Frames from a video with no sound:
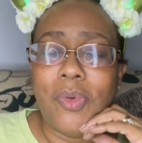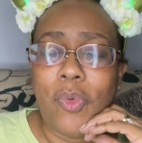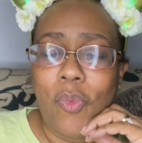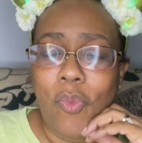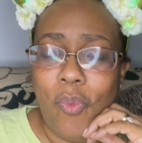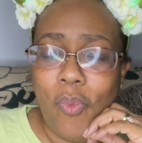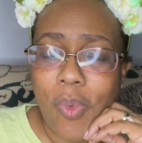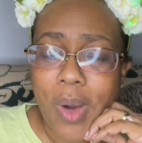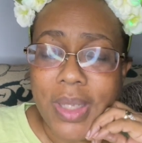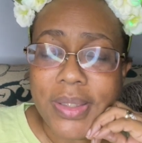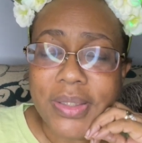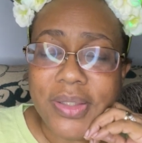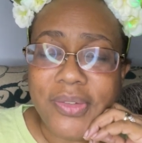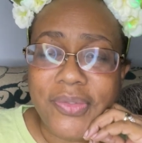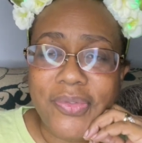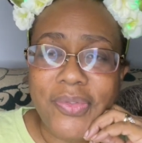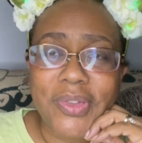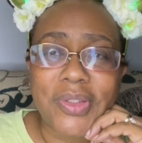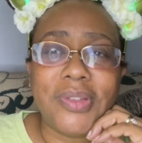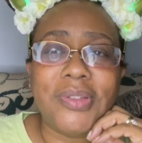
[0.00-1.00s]

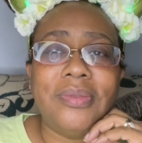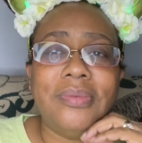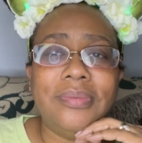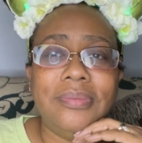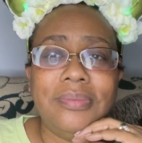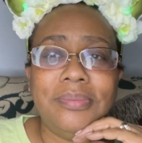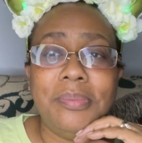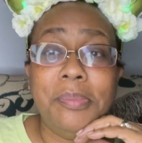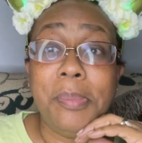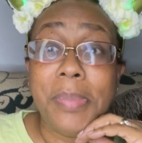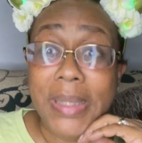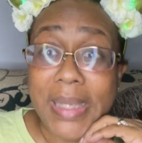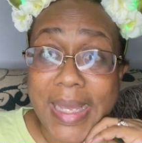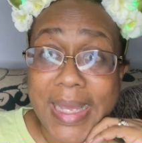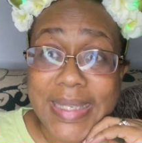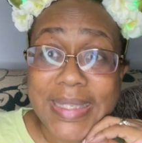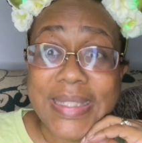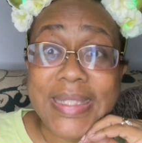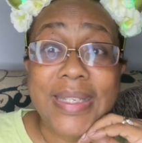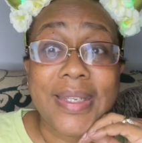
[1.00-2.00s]
wonderful,
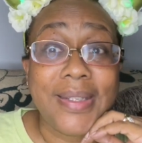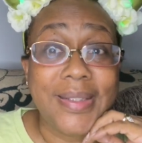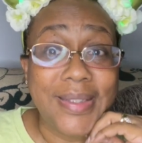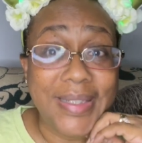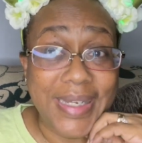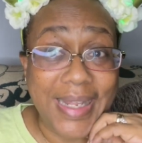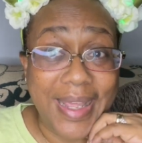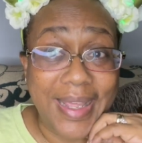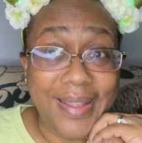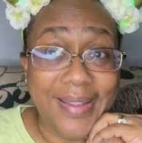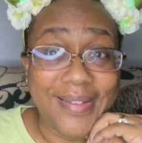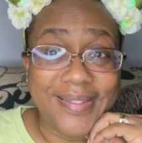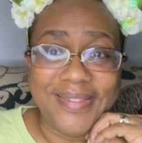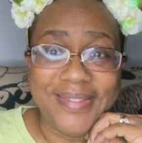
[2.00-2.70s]
blessed day.